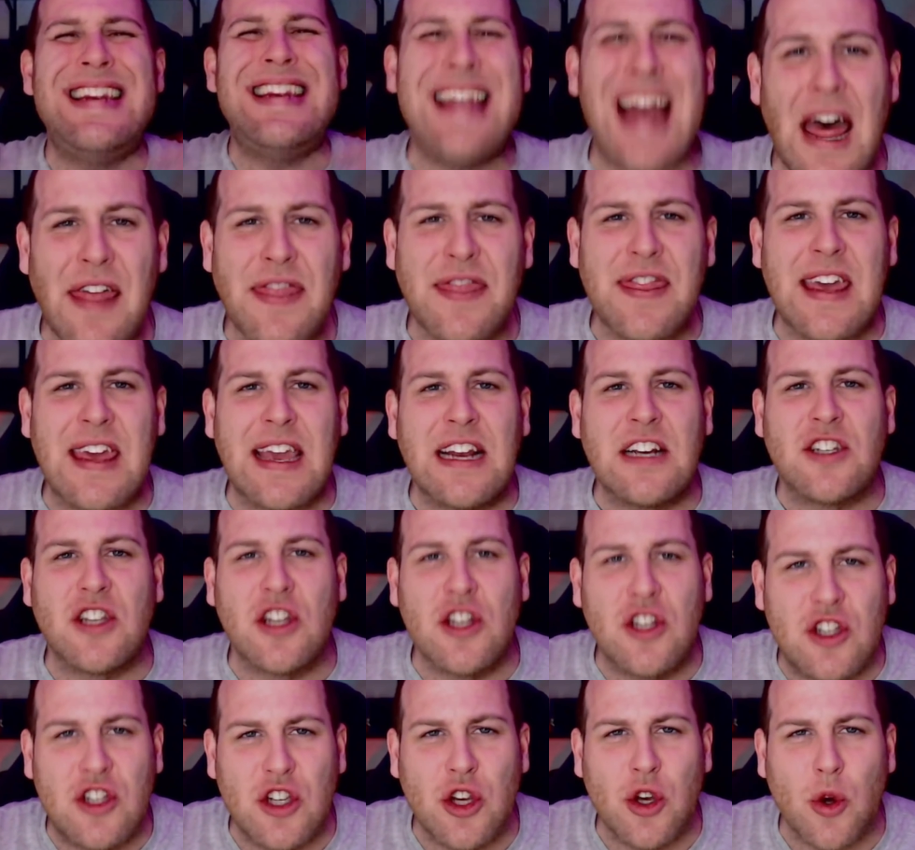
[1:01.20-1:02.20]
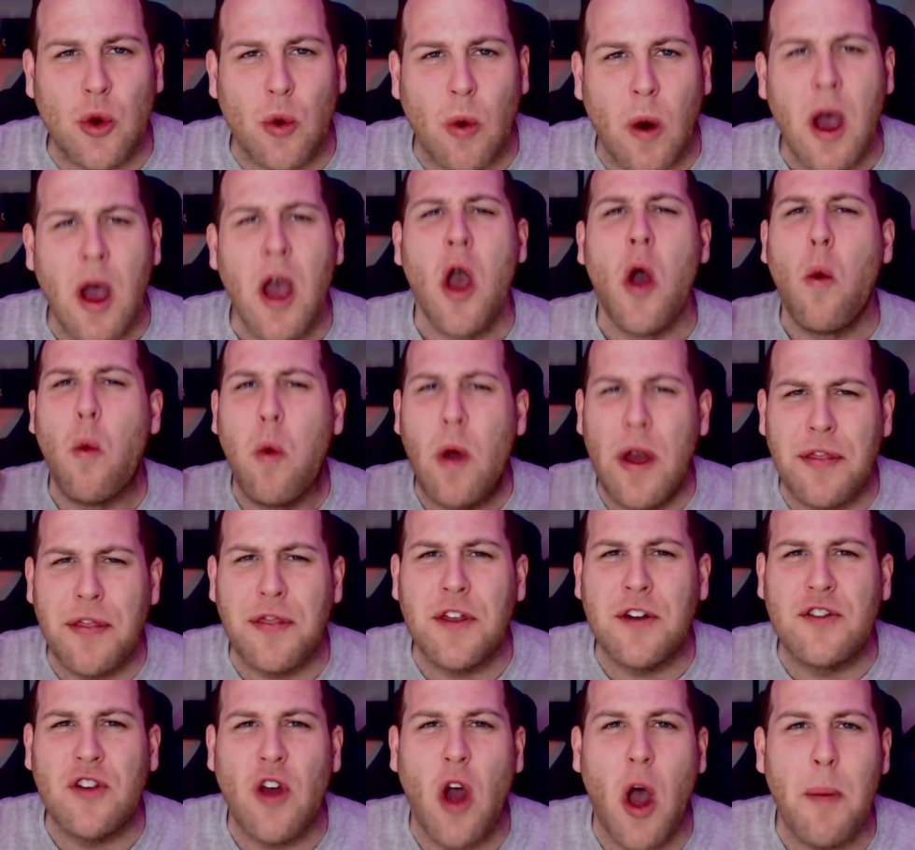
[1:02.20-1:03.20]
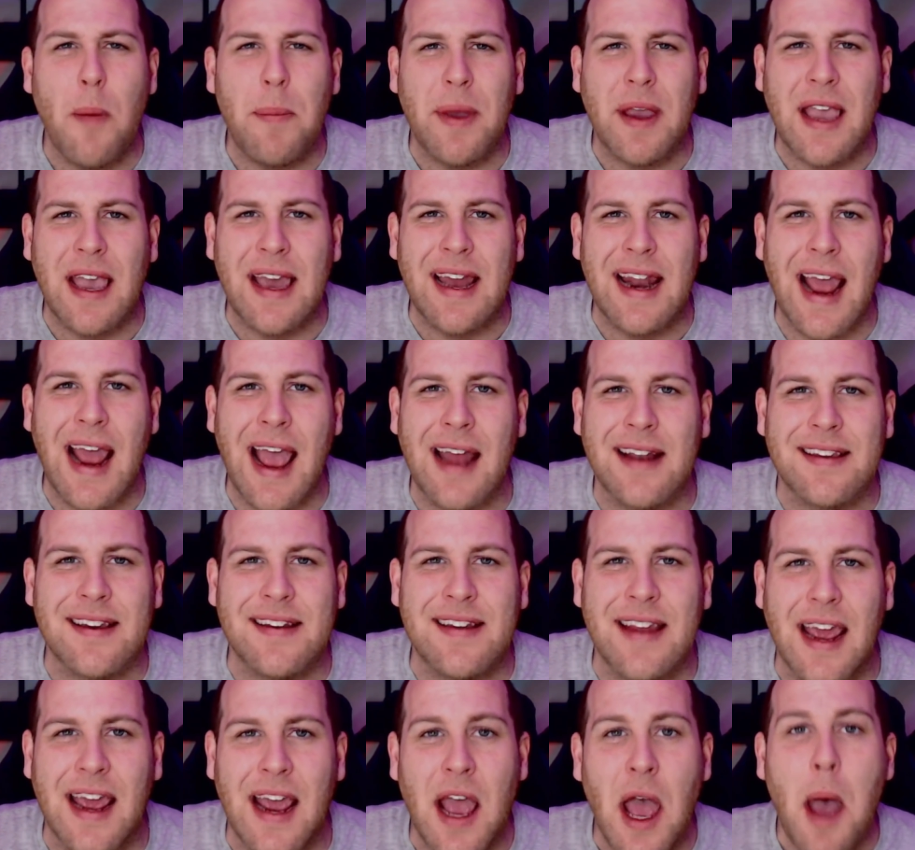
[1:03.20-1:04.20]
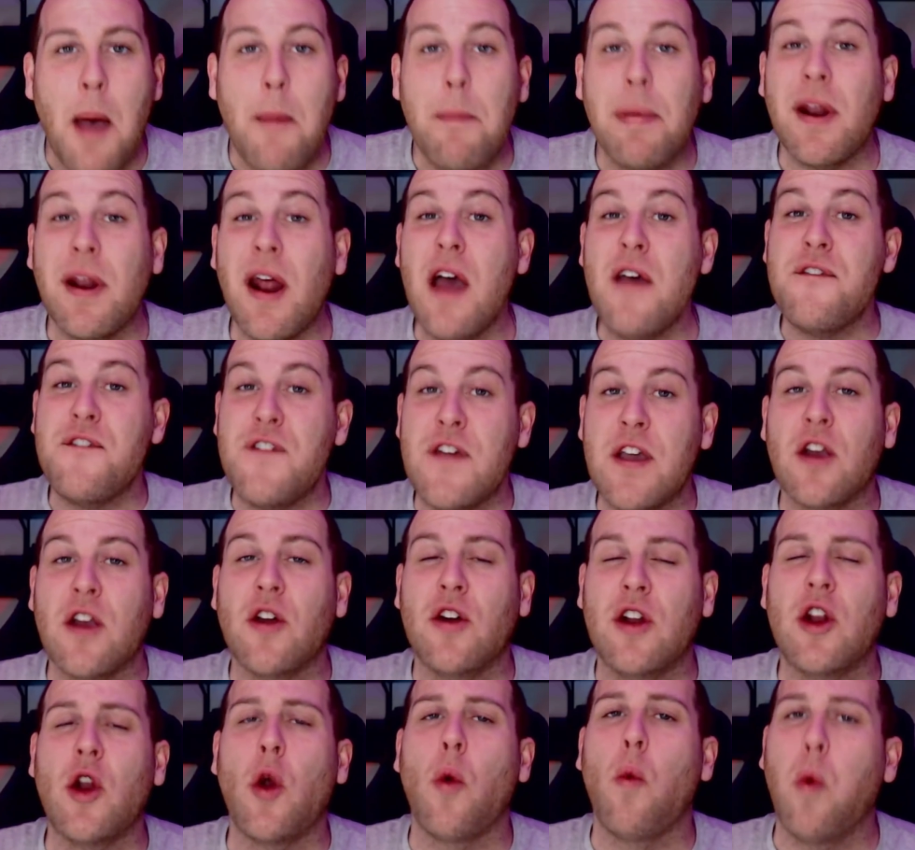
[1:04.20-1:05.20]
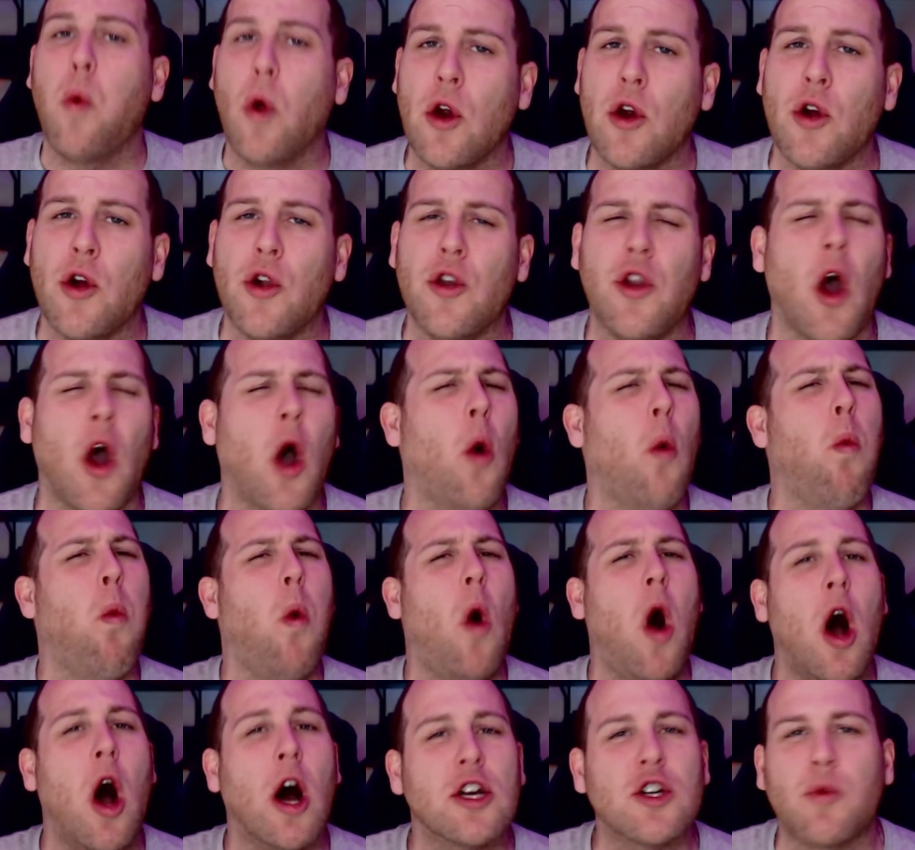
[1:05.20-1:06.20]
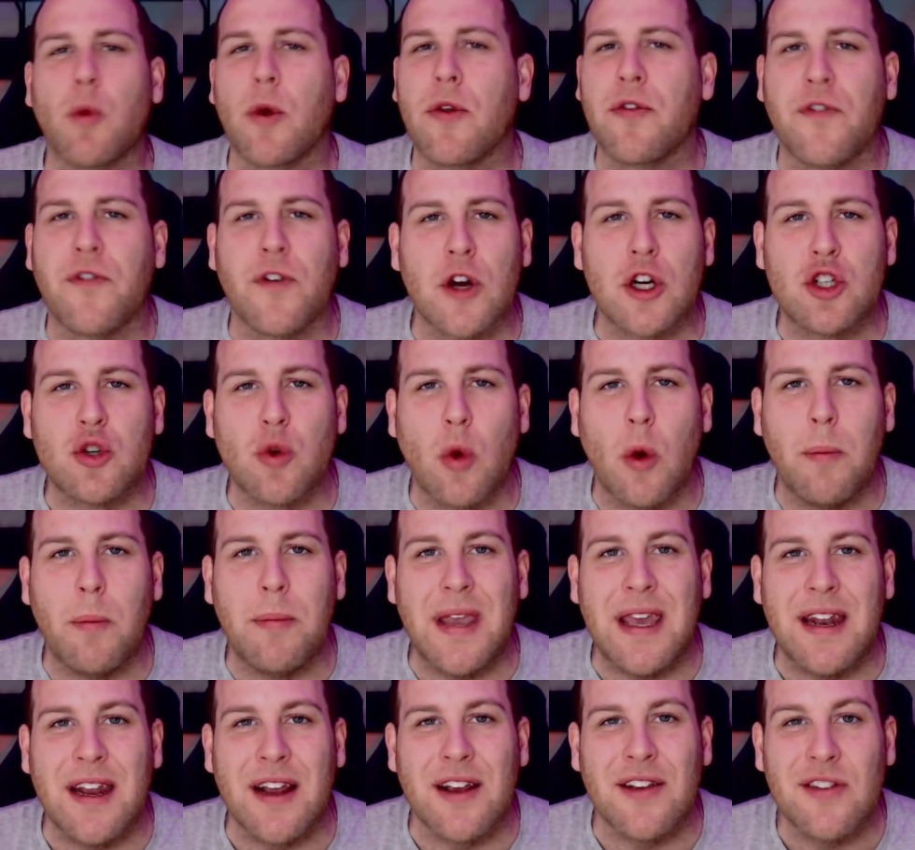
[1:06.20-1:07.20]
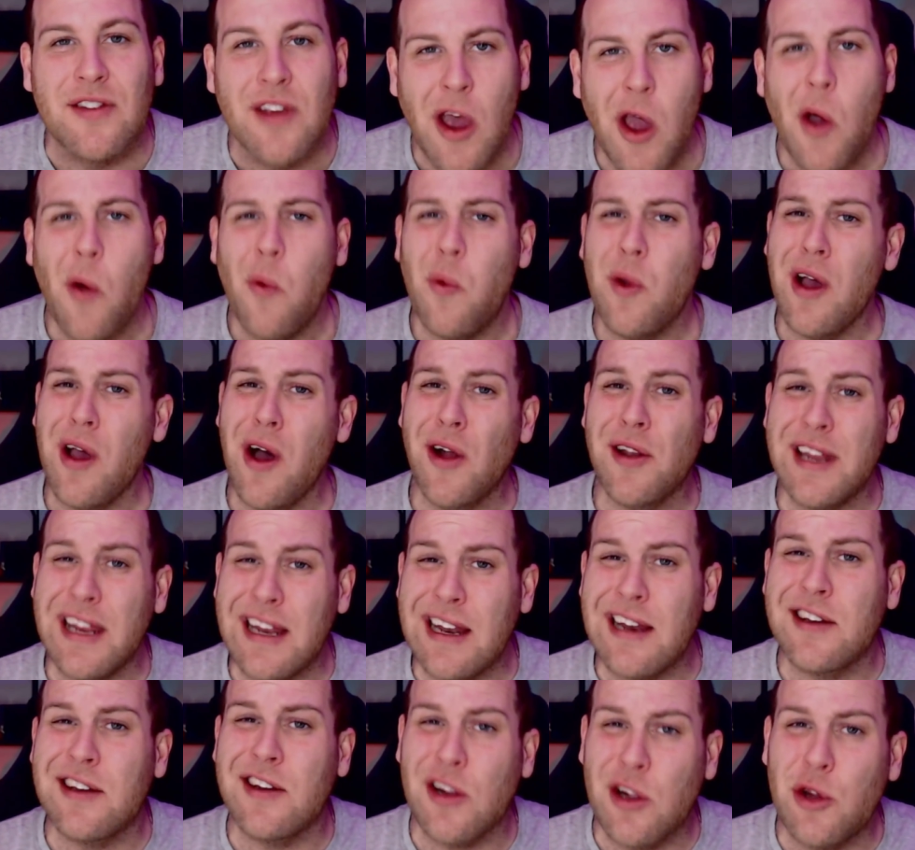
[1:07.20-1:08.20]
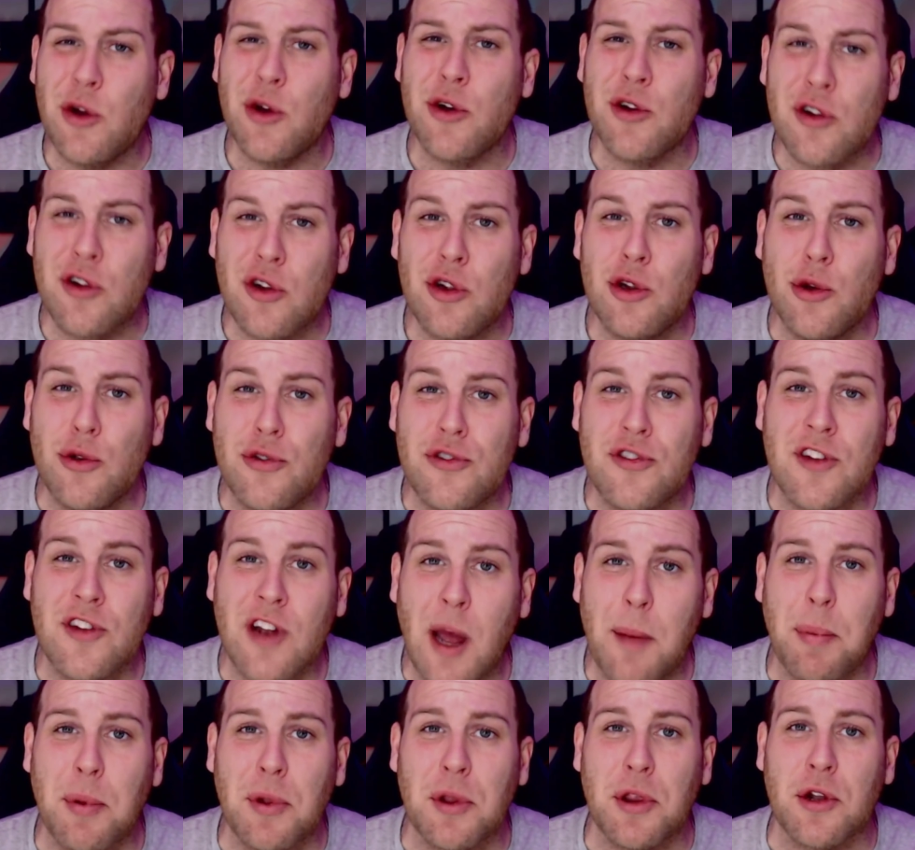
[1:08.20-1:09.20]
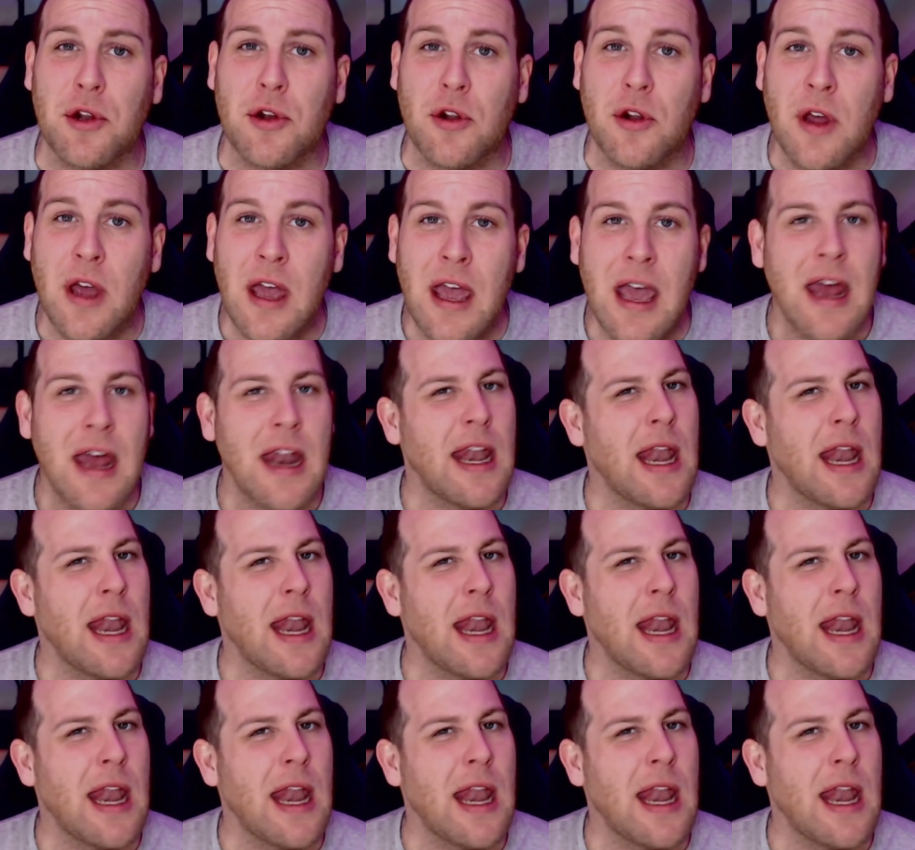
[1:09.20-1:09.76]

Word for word: nothing to do with the topic at hand today, but I figured in a world awash with virtual meetings, we all needed to learn to loosen up a little.